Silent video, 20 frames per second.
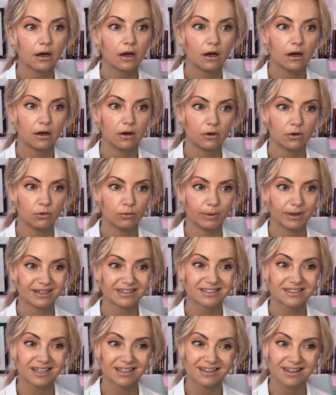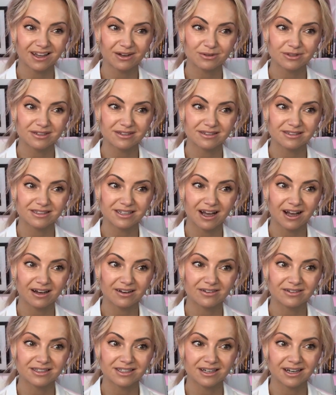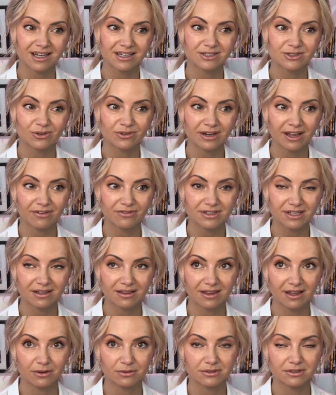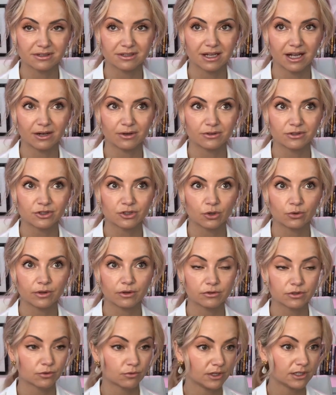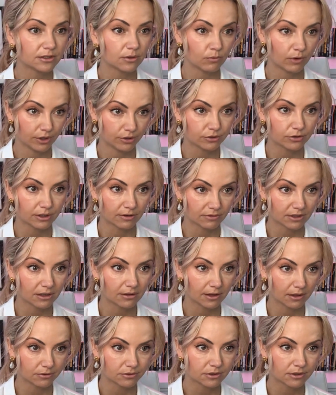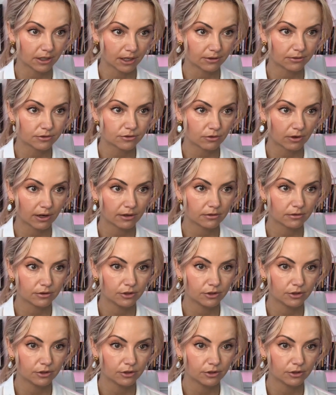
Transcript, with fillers: oh, but it's ten thousand dollars and I don't have ten thousand dollars. So there's a reason why you don't have ten thousand dollars, right?